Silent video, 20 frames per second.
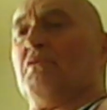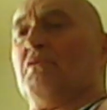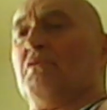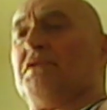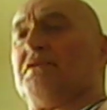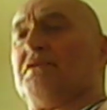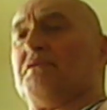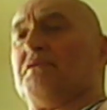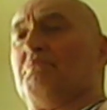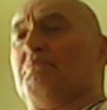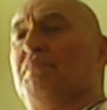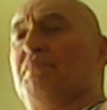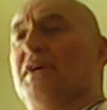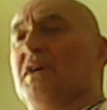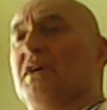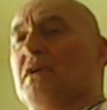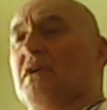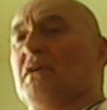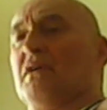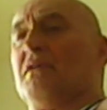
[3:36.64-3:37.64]
with
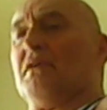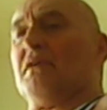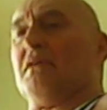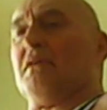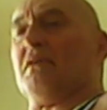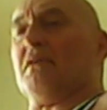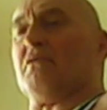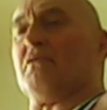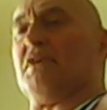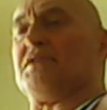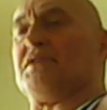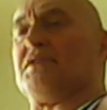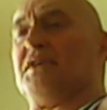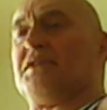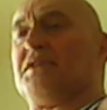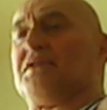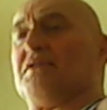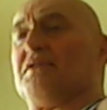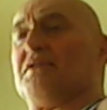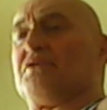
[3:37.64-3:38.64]
bigger
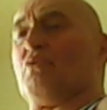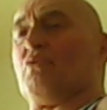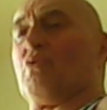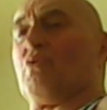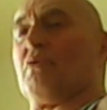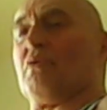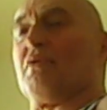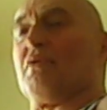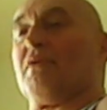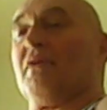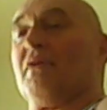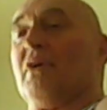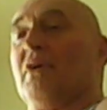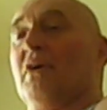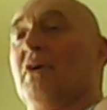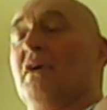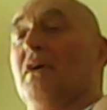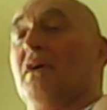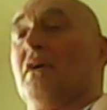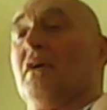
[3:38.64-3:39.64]
resistance, or
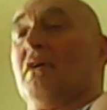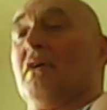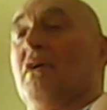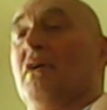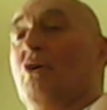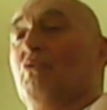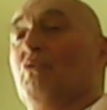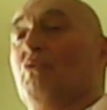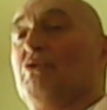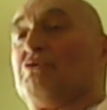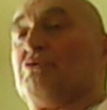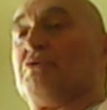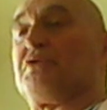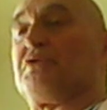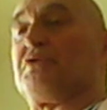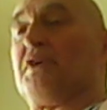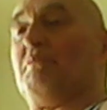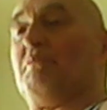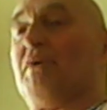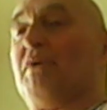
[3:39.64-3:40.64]
how we used to
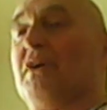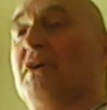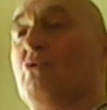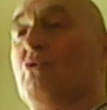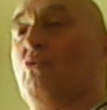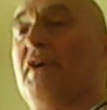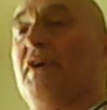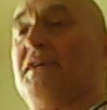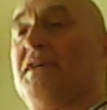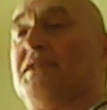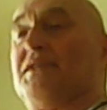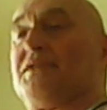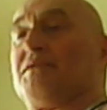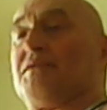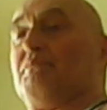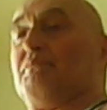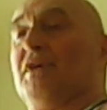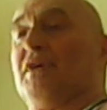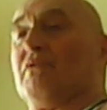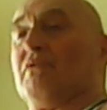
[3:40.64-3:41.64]
say bigger
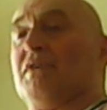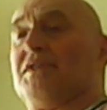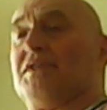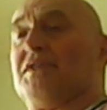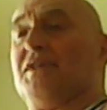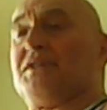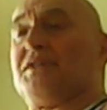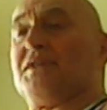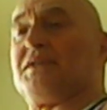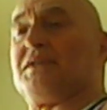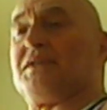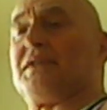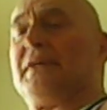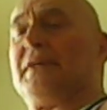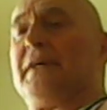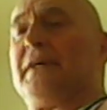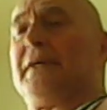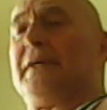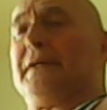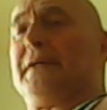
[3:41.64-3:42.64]
weights, bigger resistance.
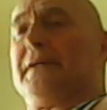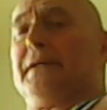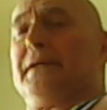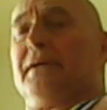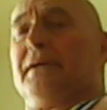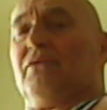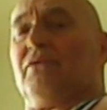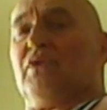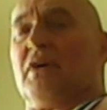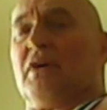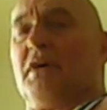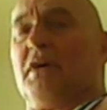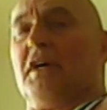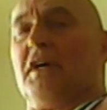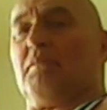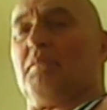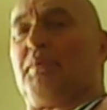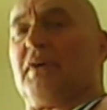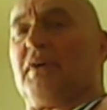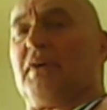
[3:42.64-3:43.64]
They are
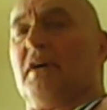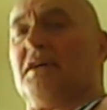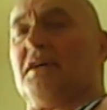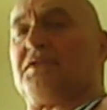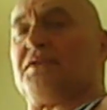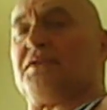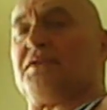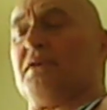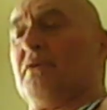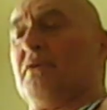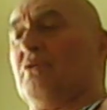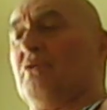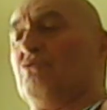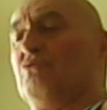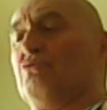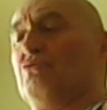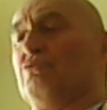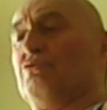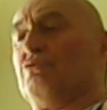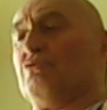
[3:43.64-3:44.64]
helping us
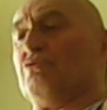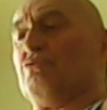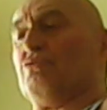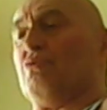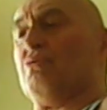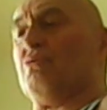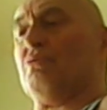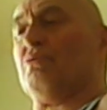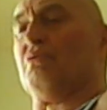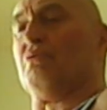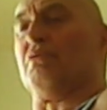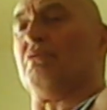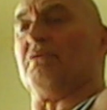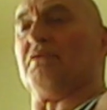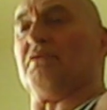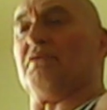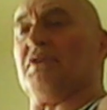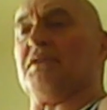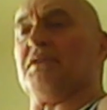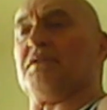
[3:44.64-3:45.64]
to do
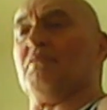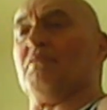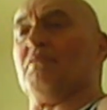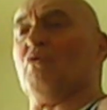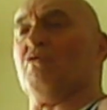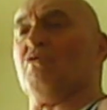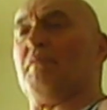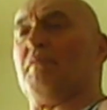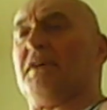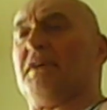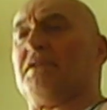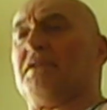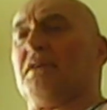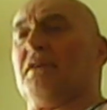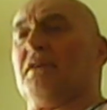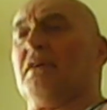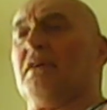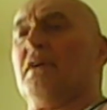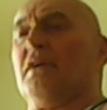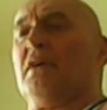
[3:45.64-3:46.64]
this movement
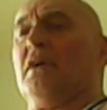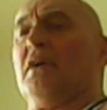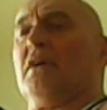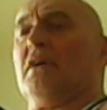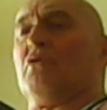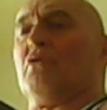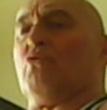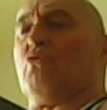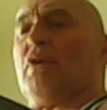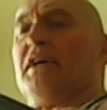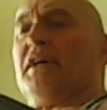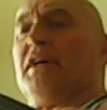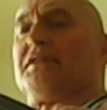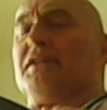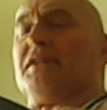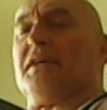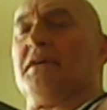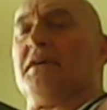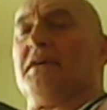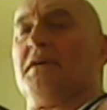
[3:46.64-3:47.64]

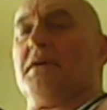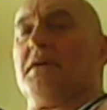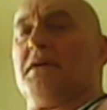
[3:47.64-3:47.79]
correctly.